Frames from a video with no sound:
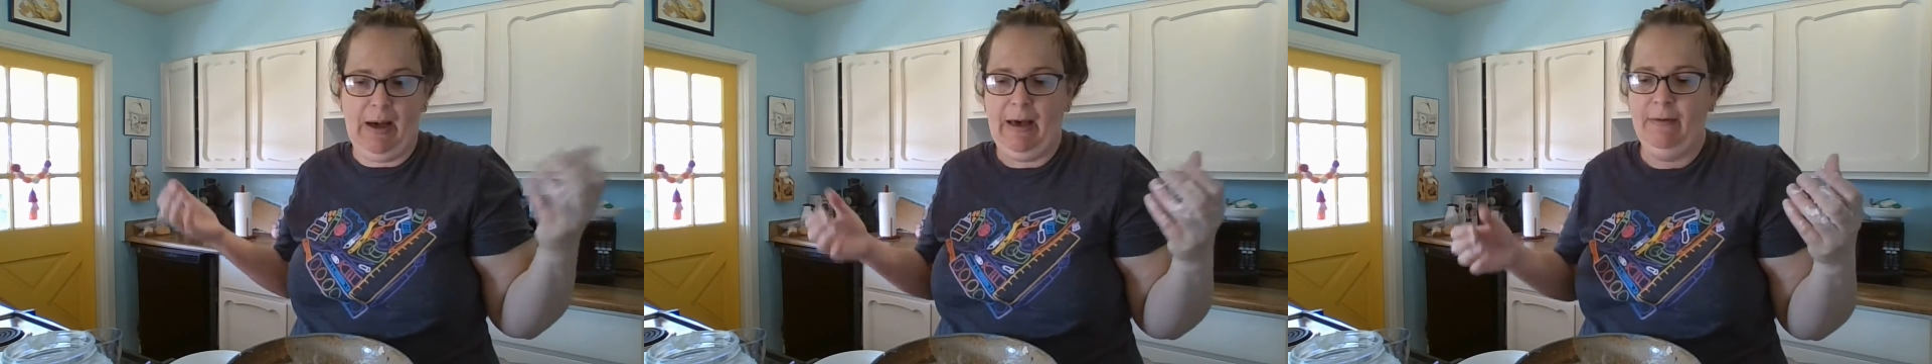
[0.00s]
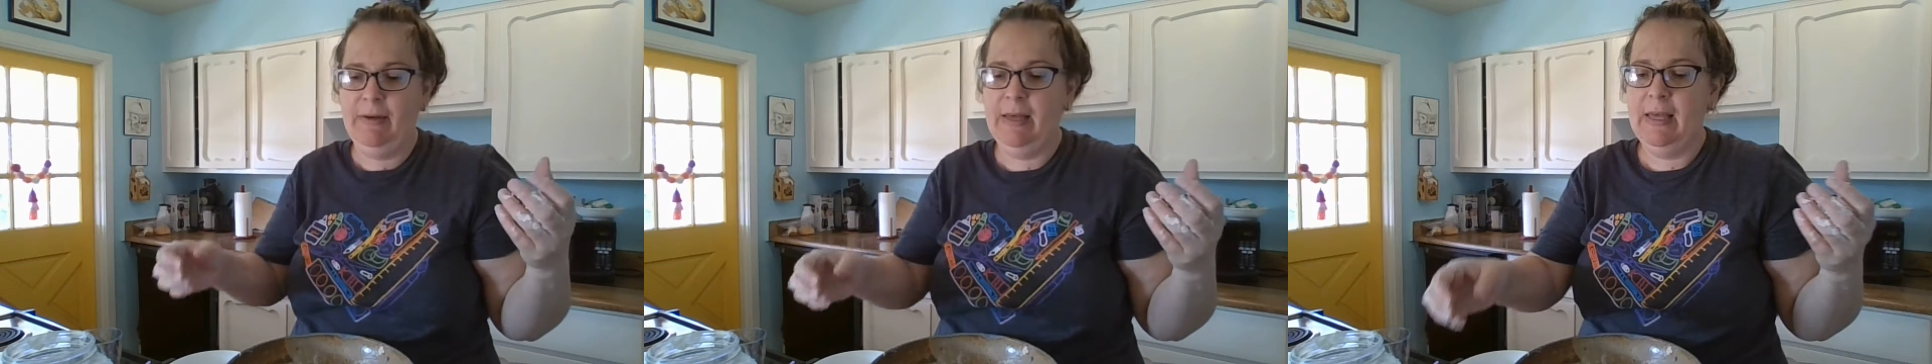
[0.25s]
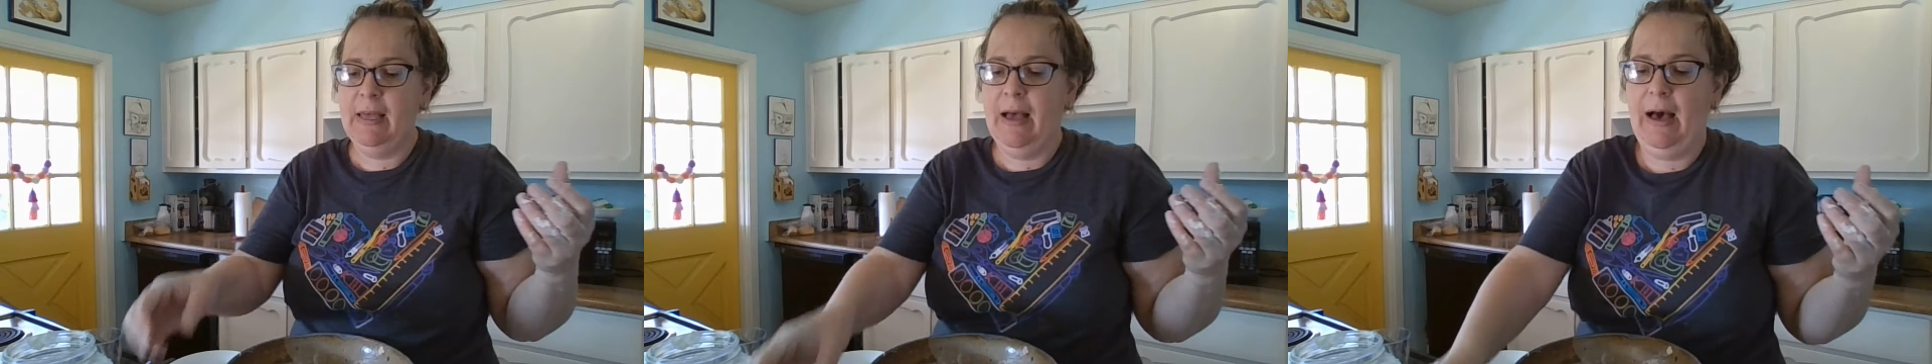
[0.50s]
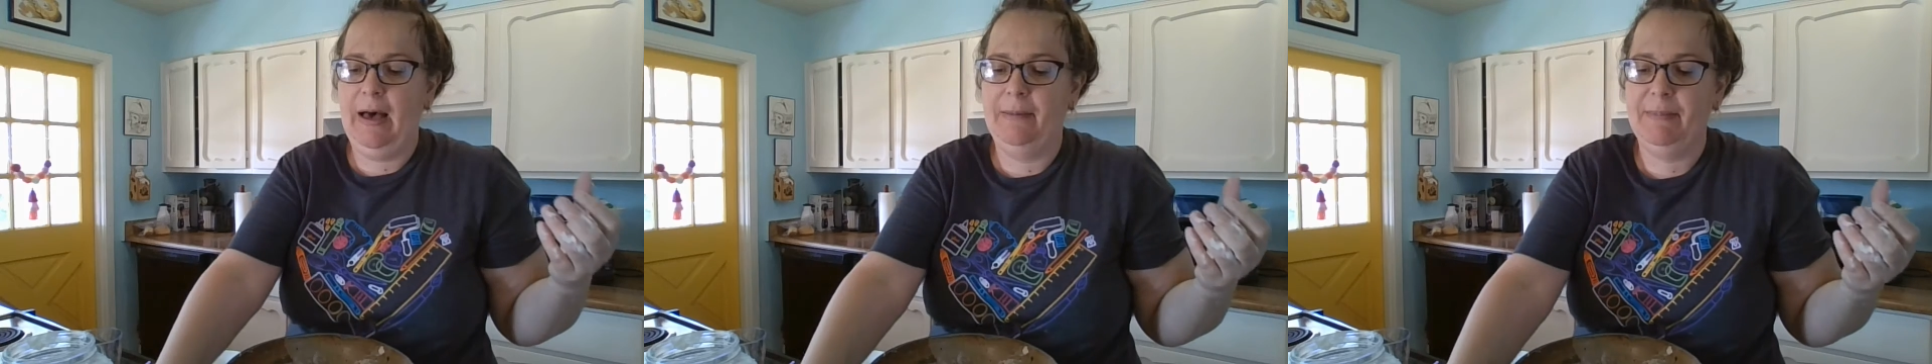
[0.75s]
have
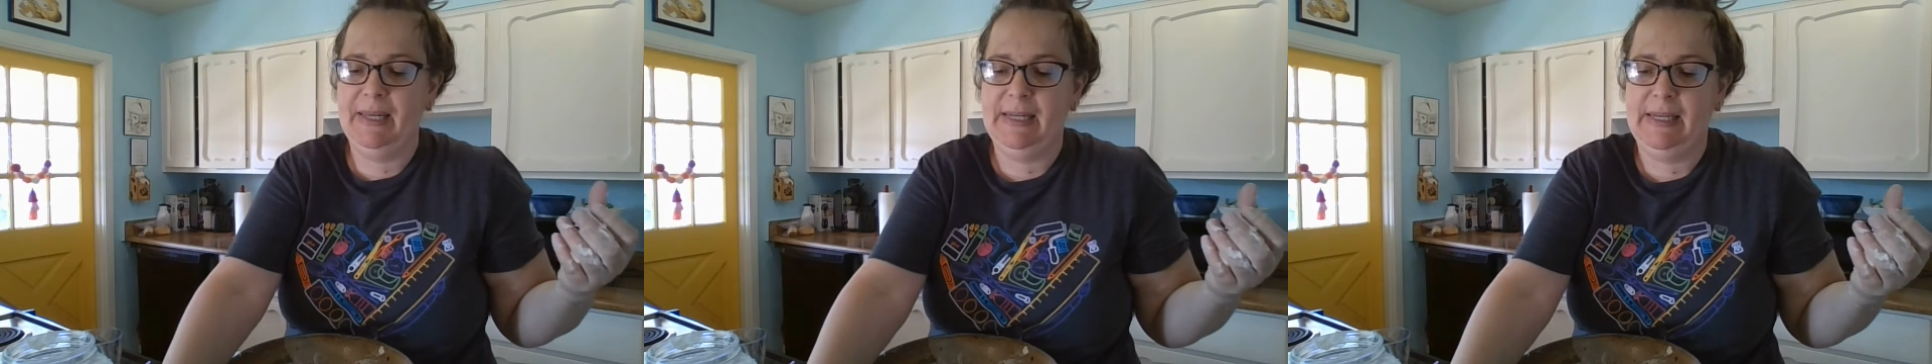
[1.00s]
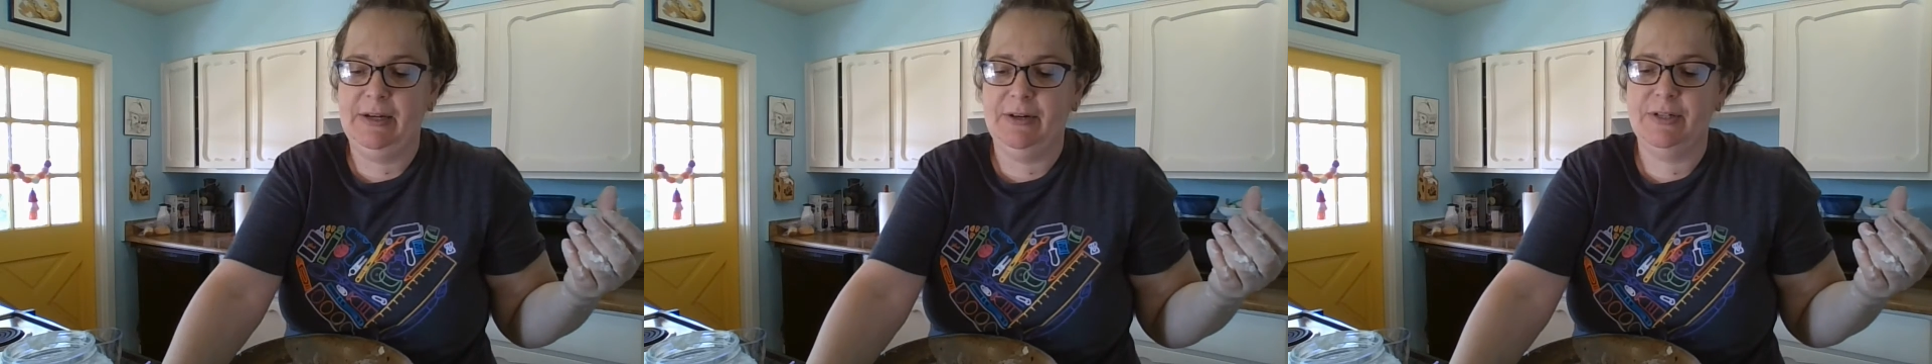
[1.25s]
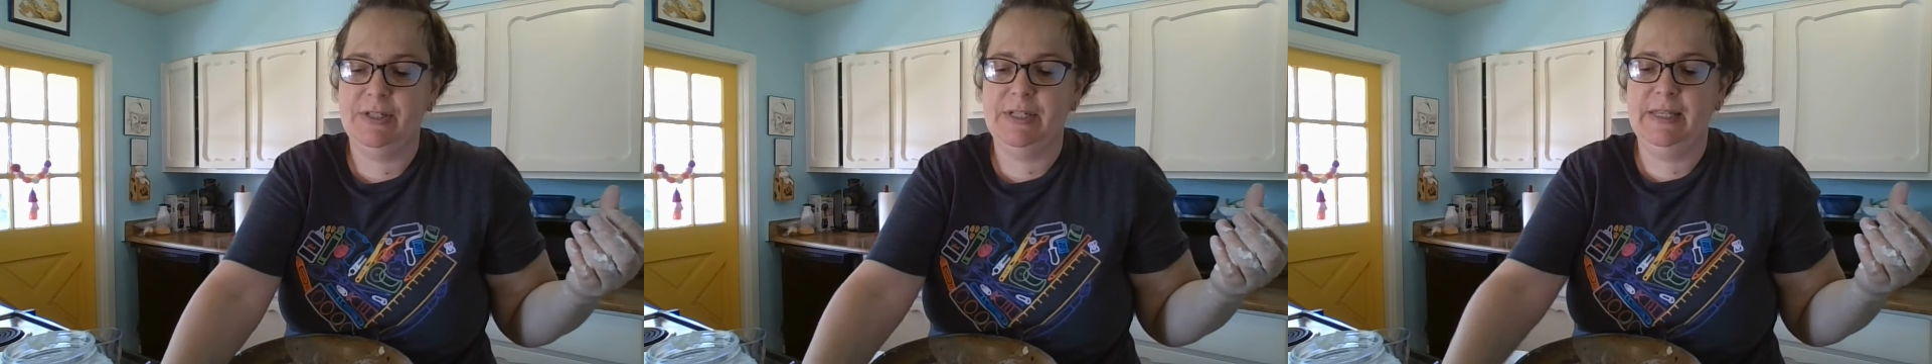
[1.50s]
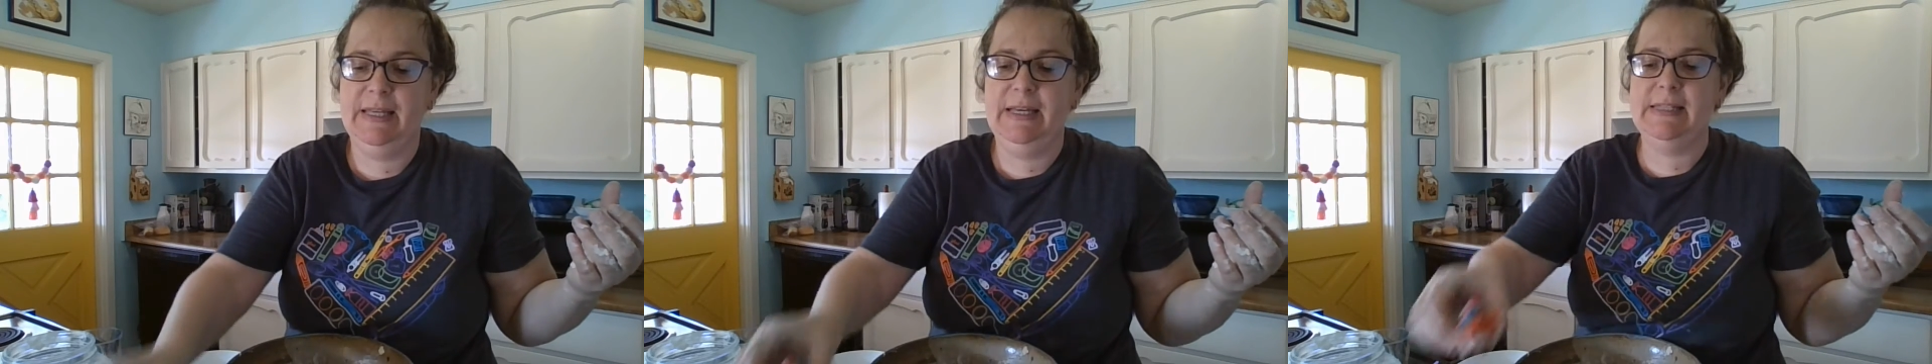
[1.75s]
adheres
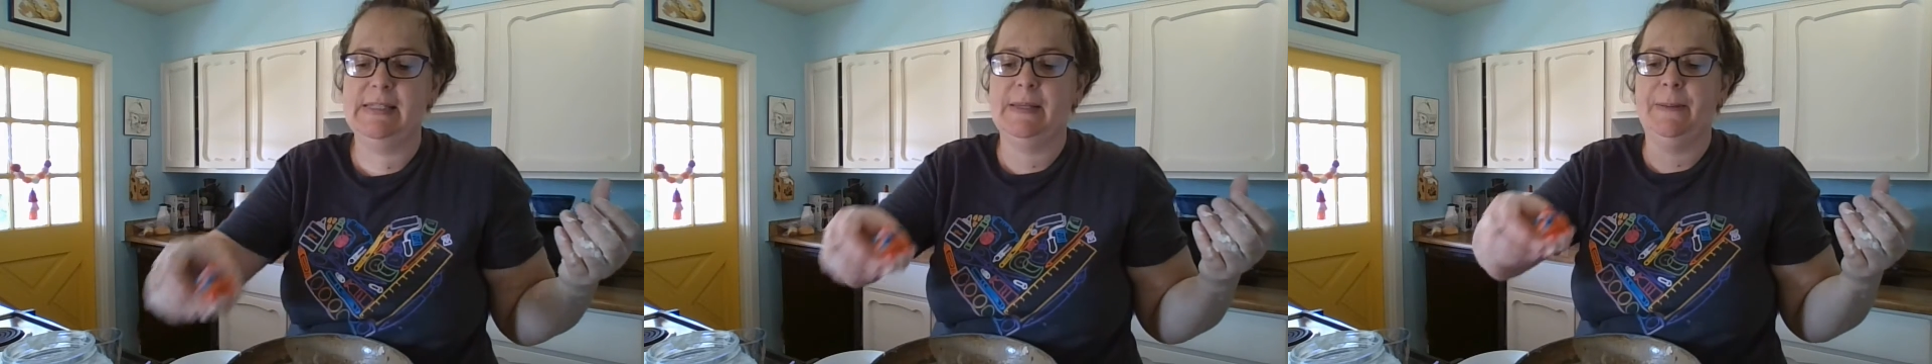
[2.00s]
to this.